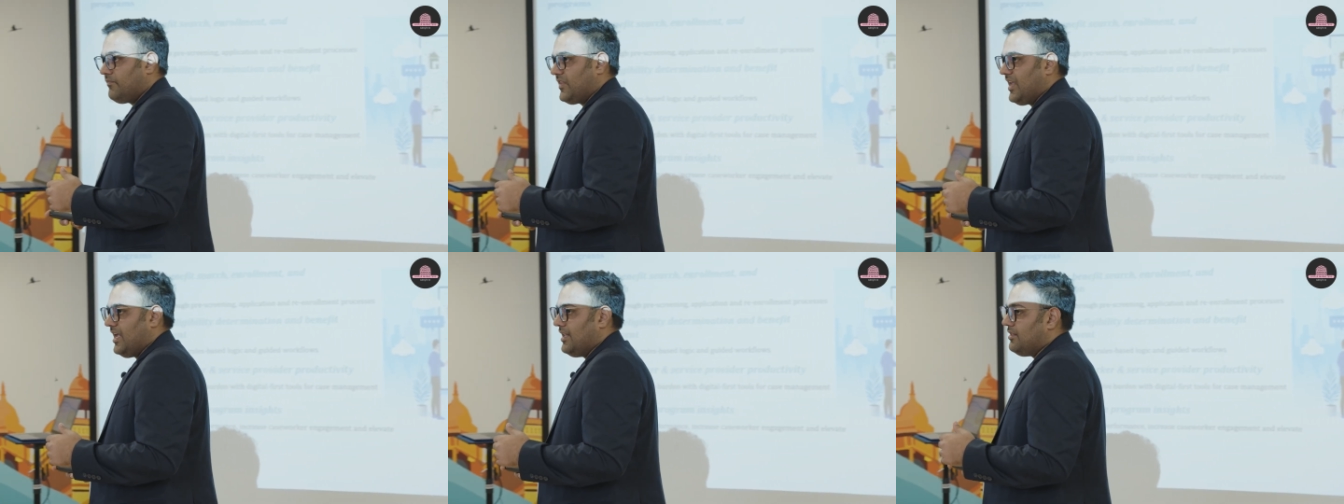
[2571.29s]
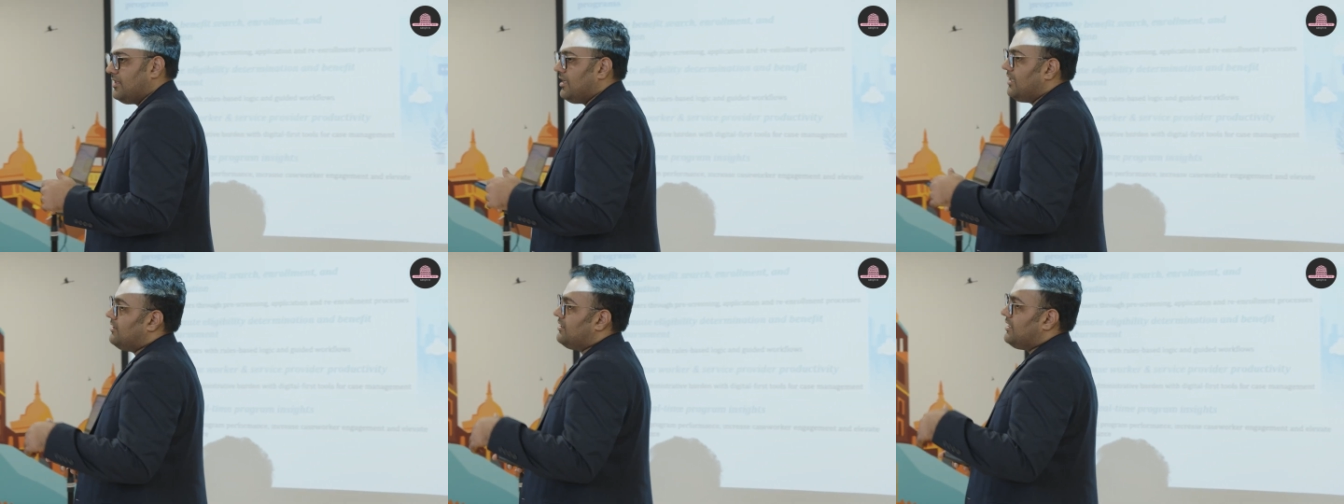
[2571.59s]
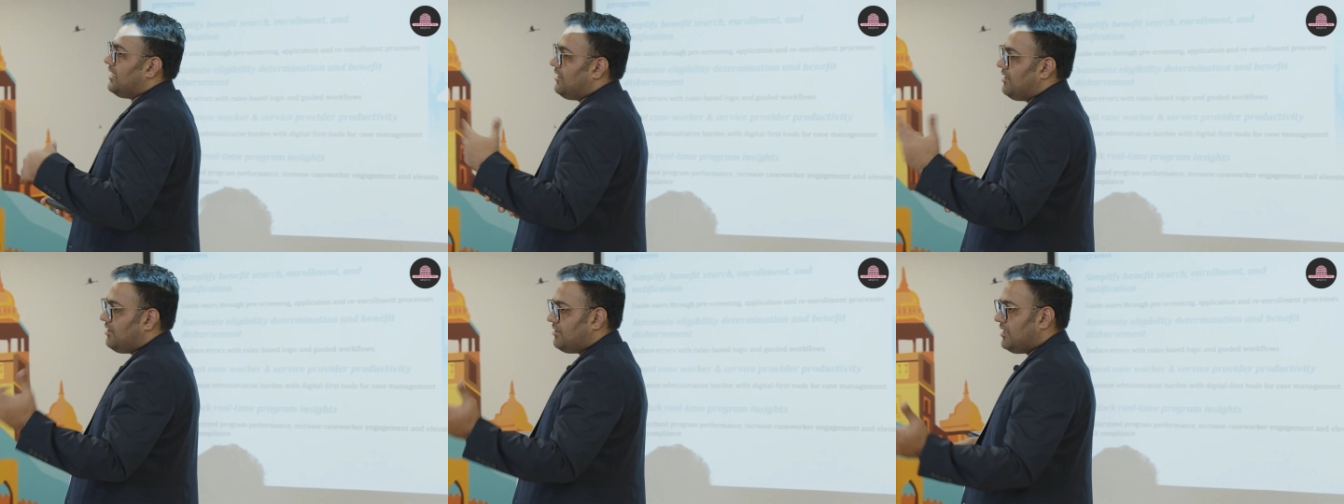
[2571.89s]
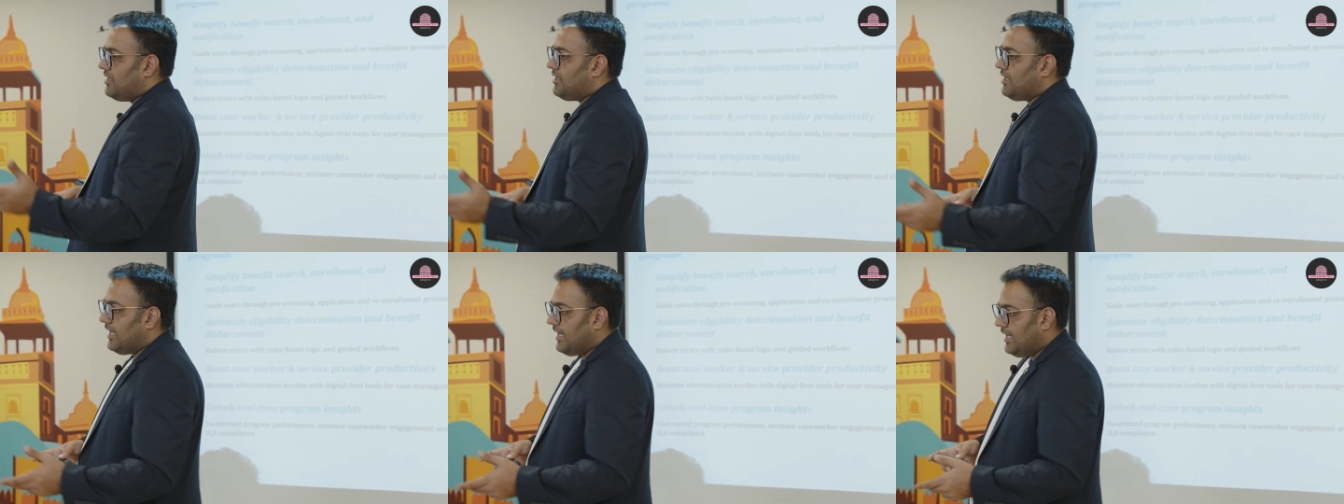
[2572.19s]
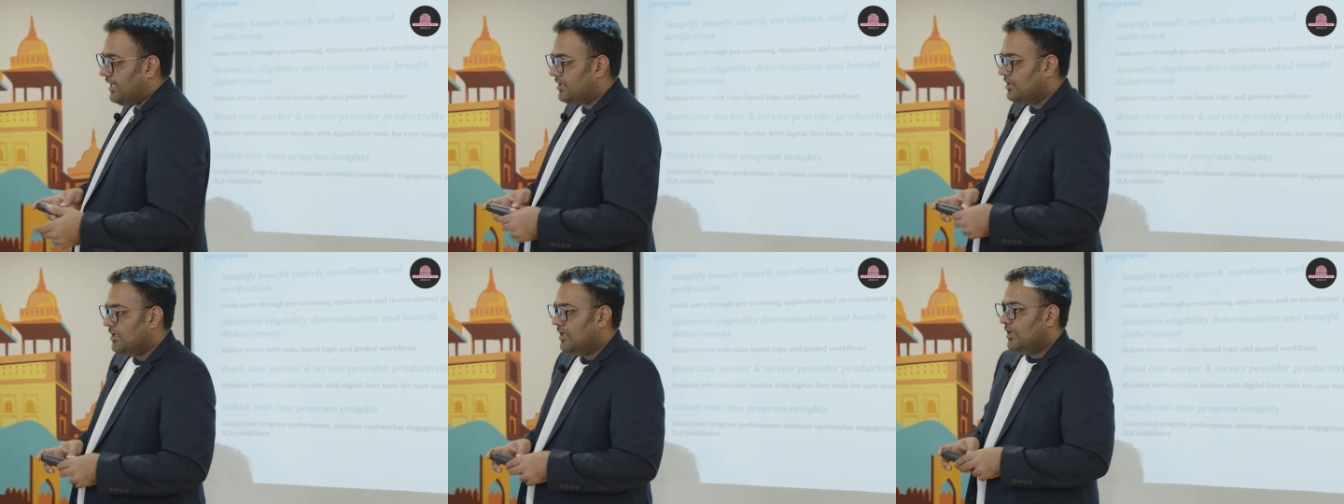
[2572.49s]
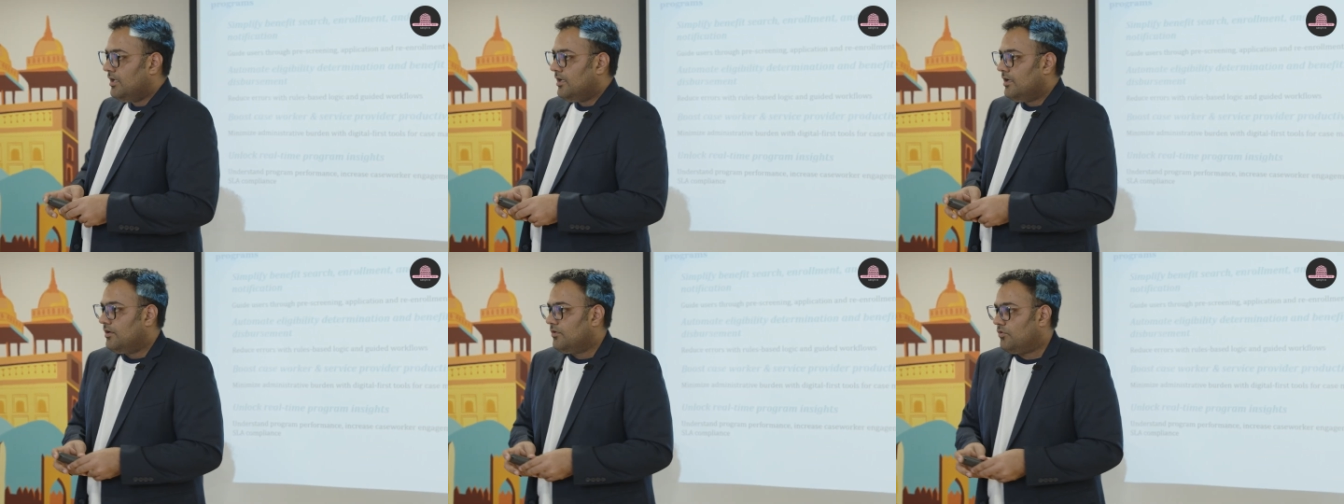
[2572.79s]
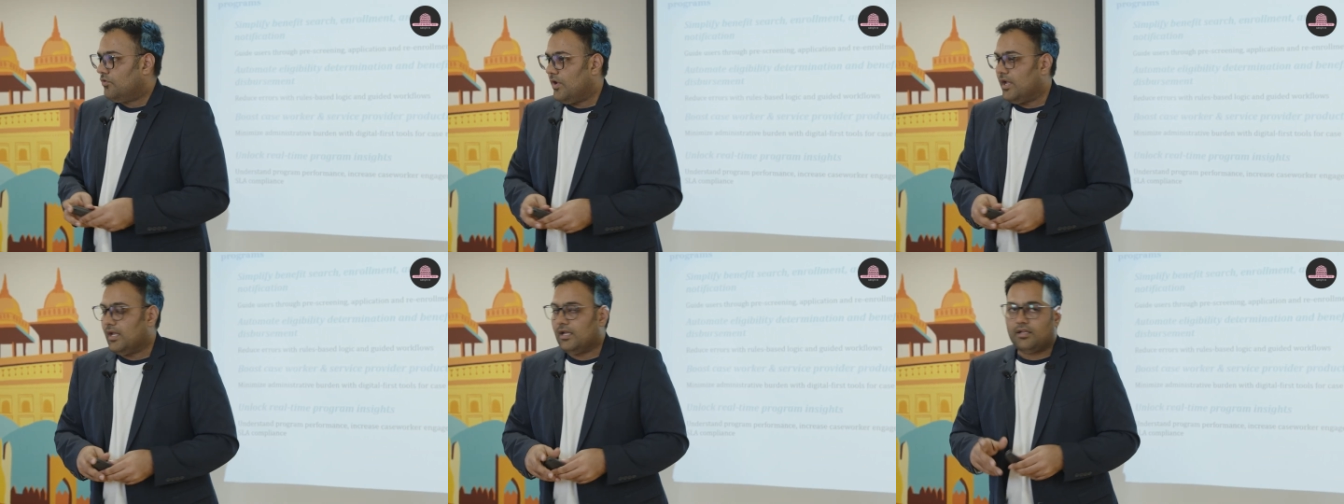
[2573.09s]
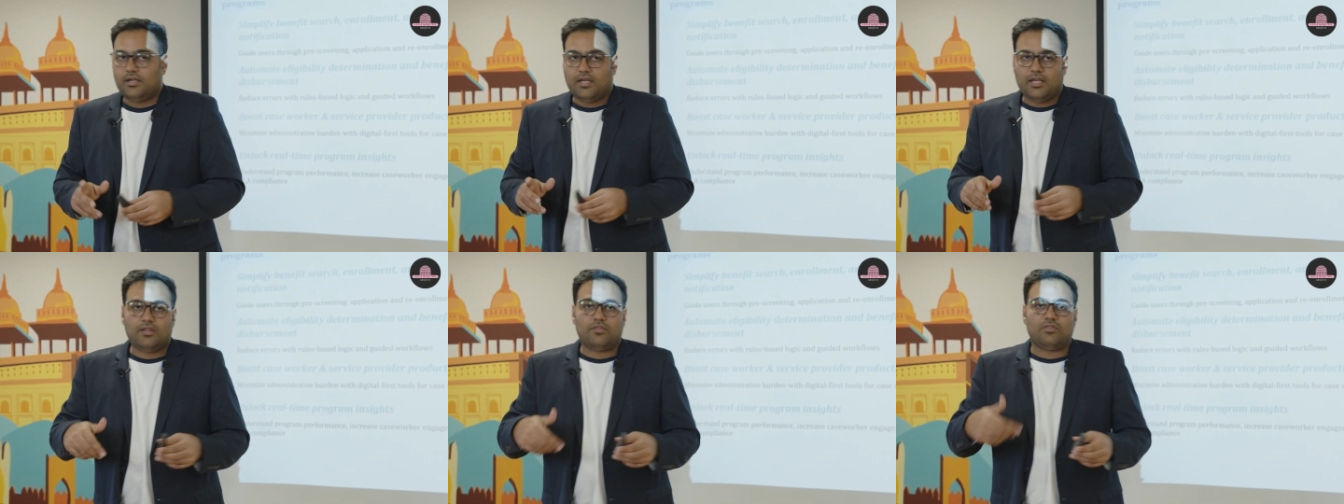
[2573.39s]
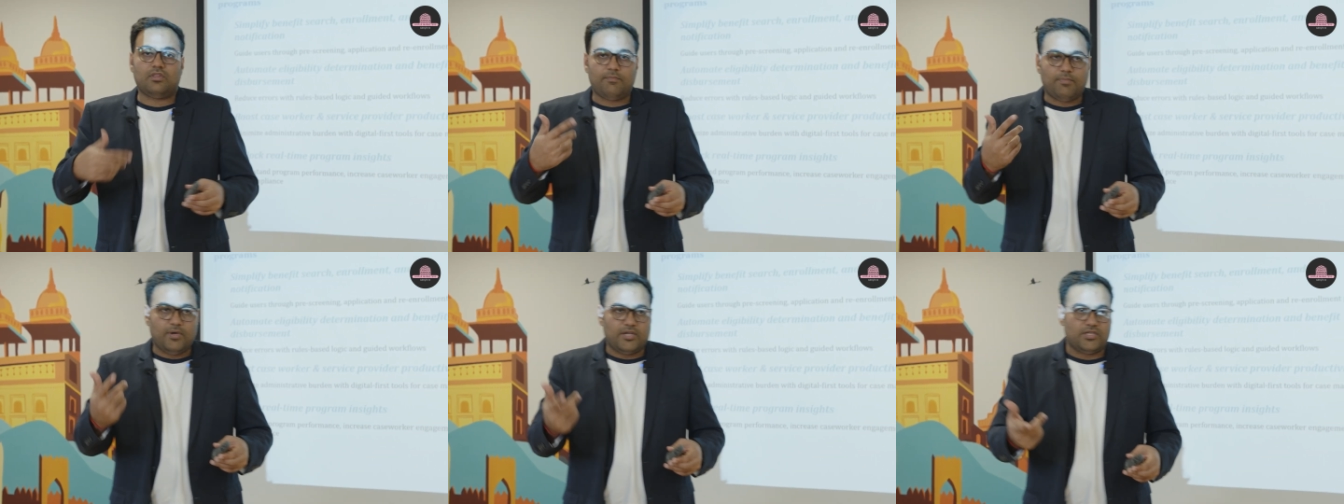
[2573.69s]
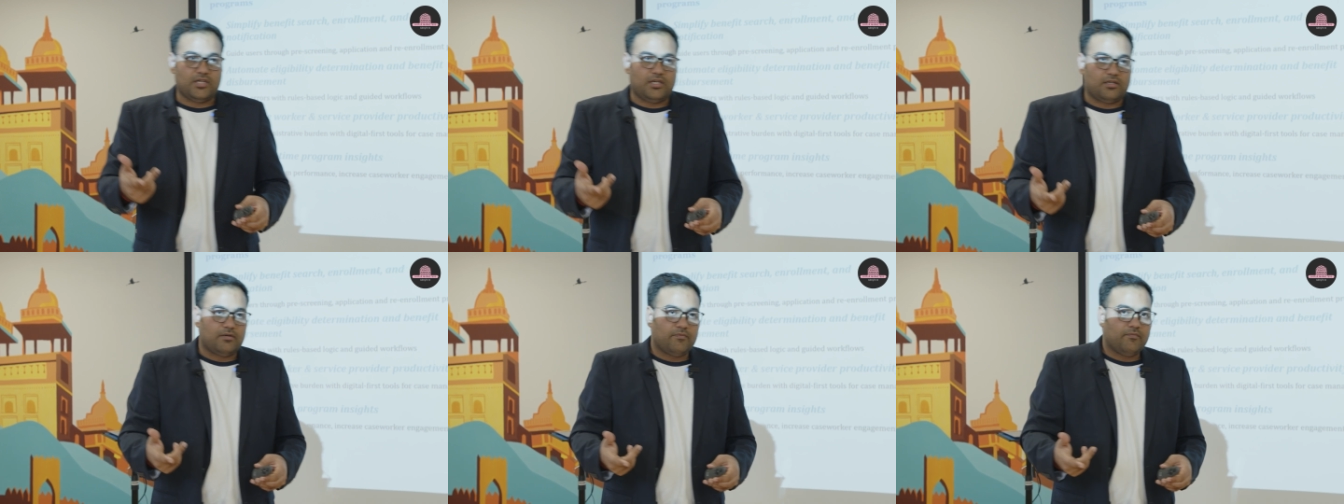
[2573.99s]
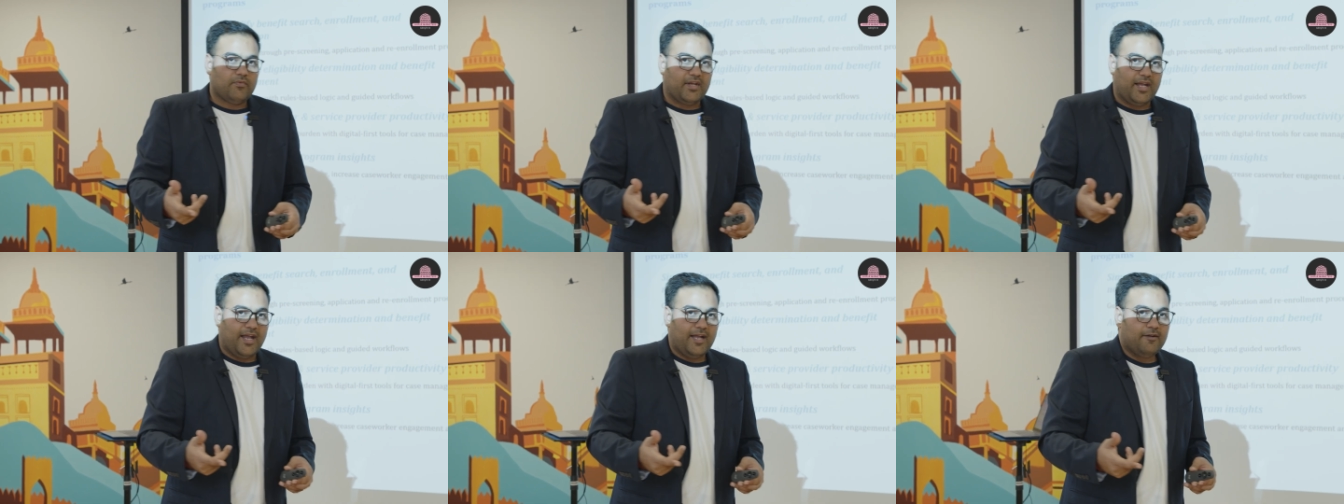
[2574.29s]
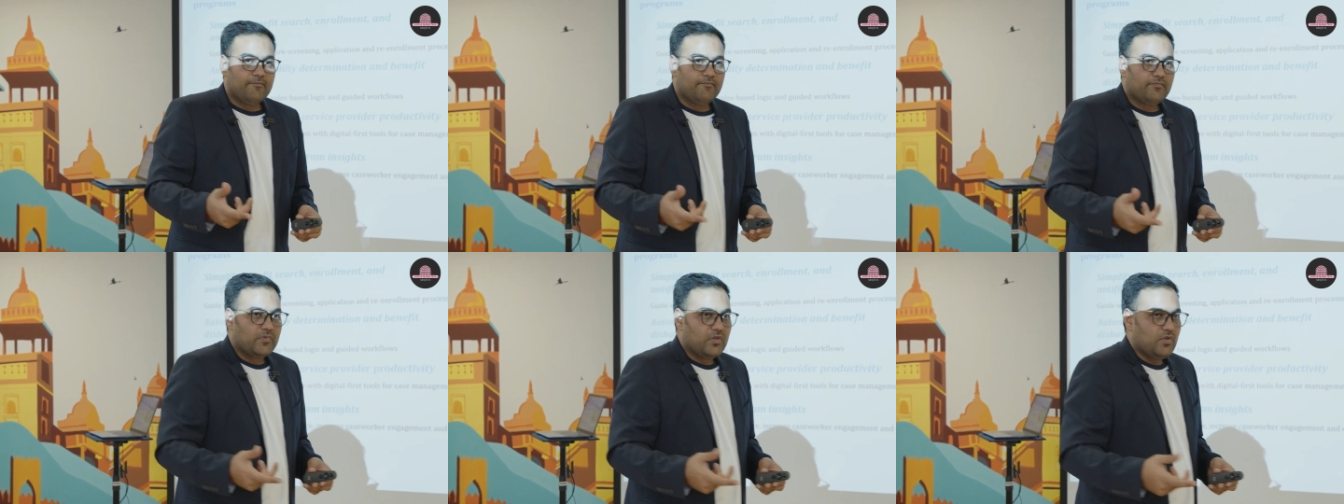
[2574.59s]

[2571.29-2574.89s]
And then there is a need to increase the budget, right?